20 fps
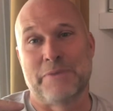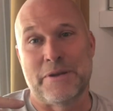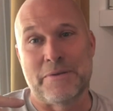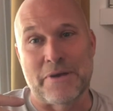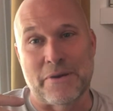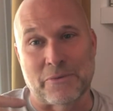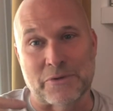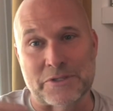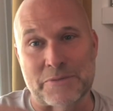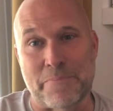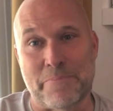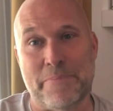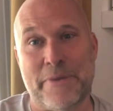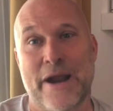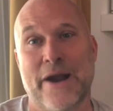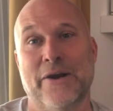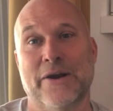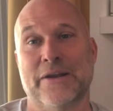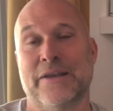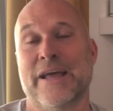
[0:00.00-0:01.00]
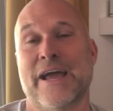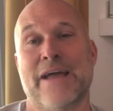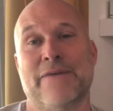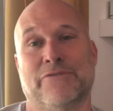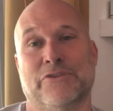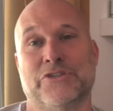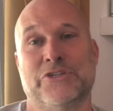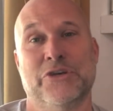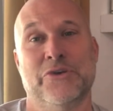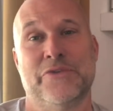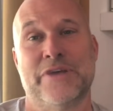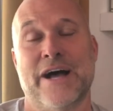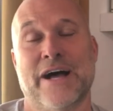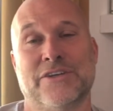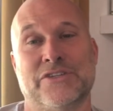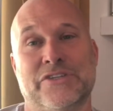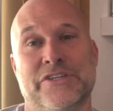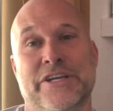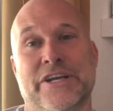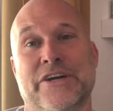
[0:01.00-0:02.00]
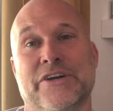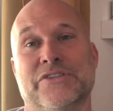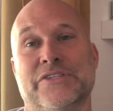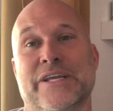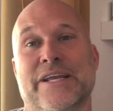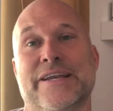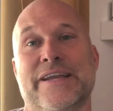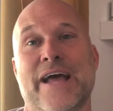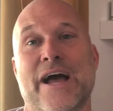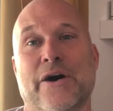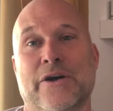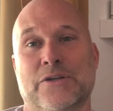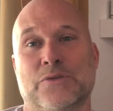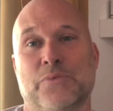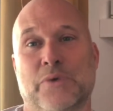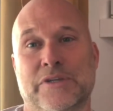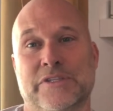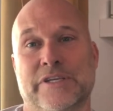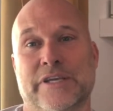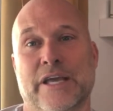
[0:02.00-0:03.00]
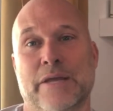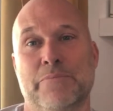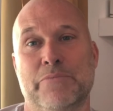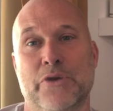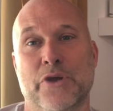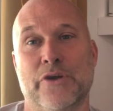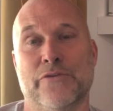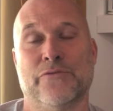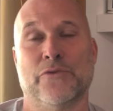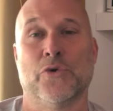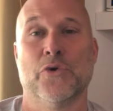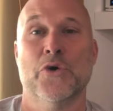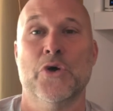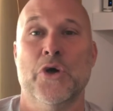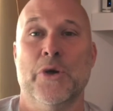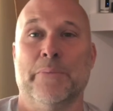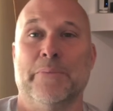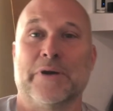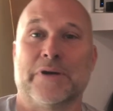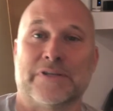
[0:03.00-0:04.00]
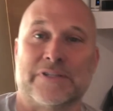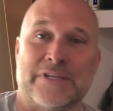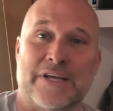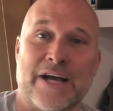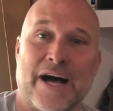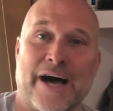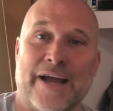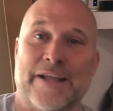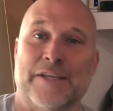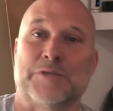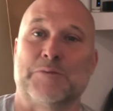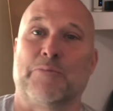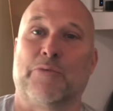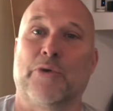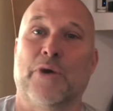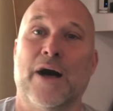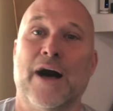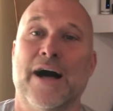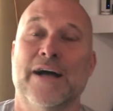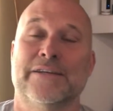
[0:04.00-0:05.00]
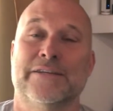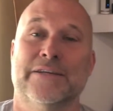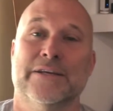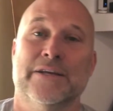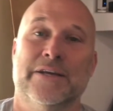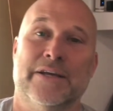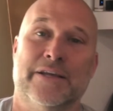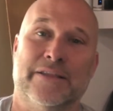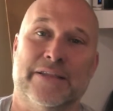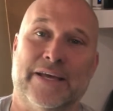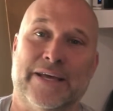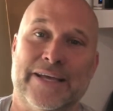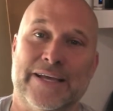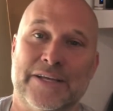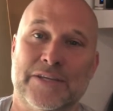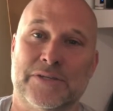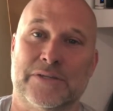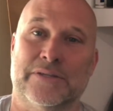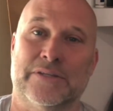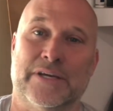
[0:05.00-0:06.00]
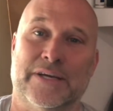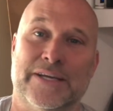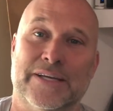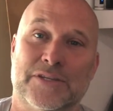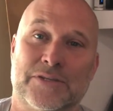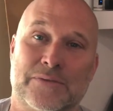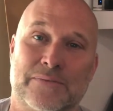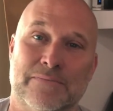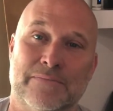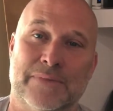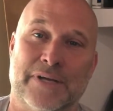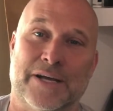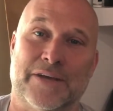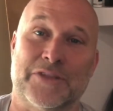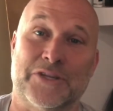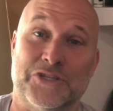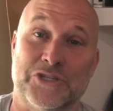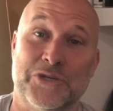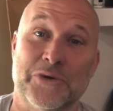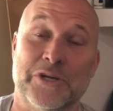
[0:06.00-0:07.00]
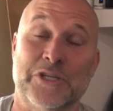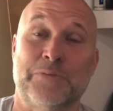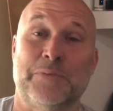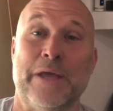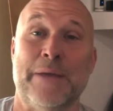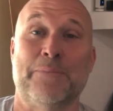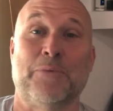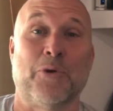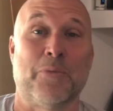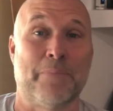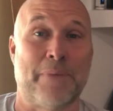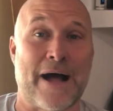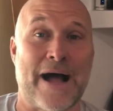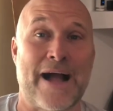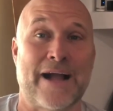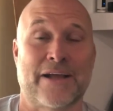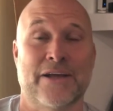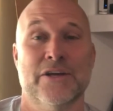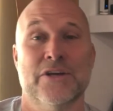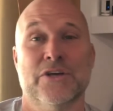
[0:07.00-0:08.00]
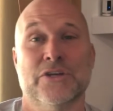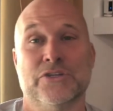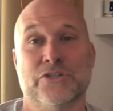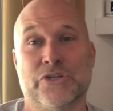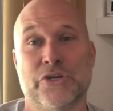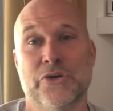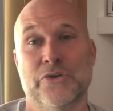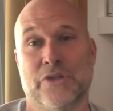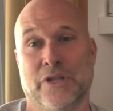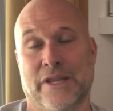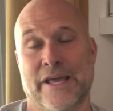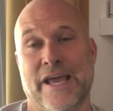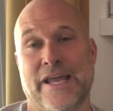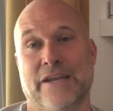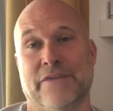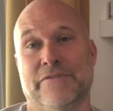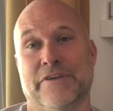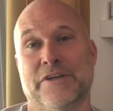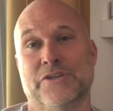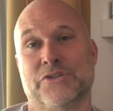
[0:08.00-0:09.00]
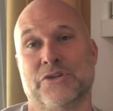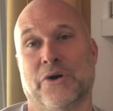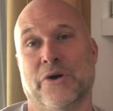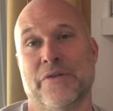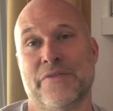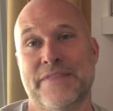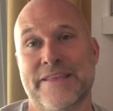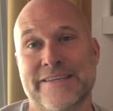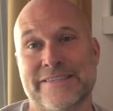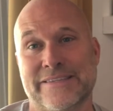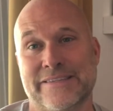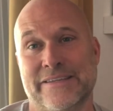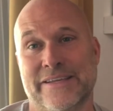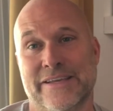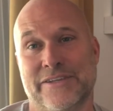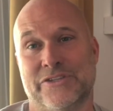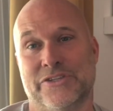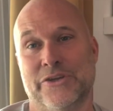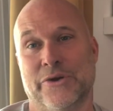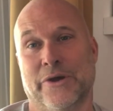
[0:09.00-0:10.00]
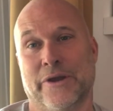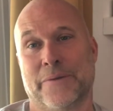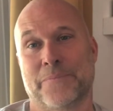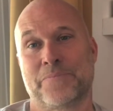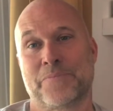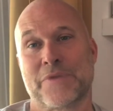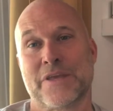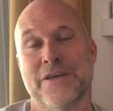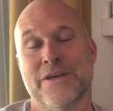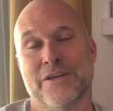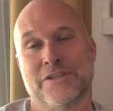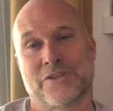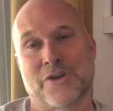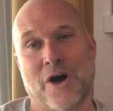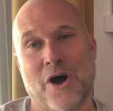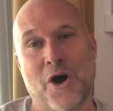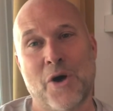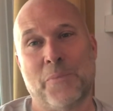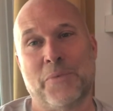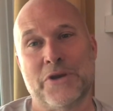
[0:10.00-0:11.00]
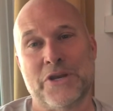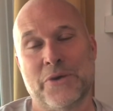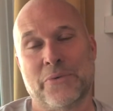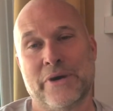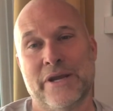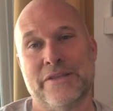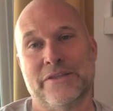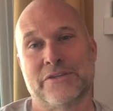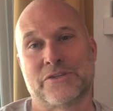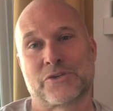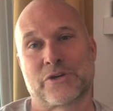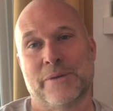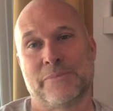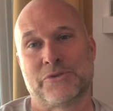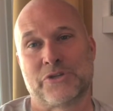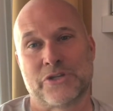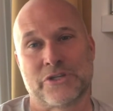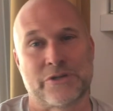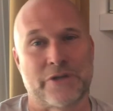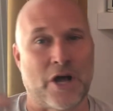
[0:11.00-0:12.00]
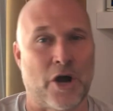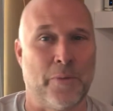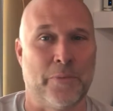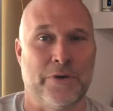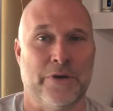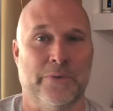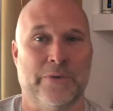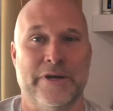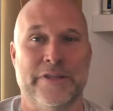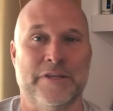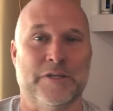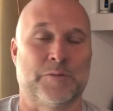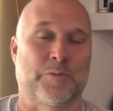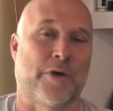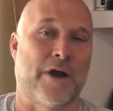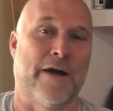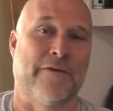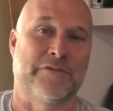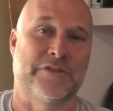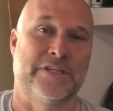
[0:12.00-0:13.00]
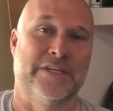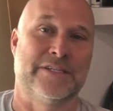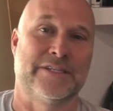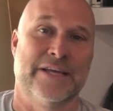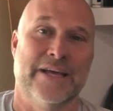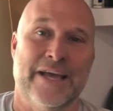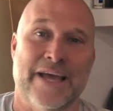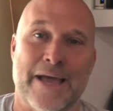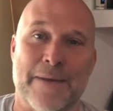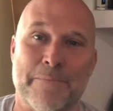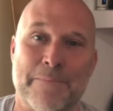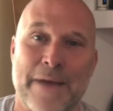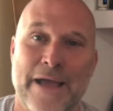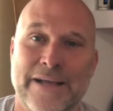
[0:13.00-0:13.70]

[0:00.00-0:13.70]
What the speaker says: was a barren land for 2,000 years, and now it is once again beautiful because God has brought the Jewish people back to the land of Israel, and this is his doing. So I hope when you read the scriptures, and I hope when you read these prophecies, it makes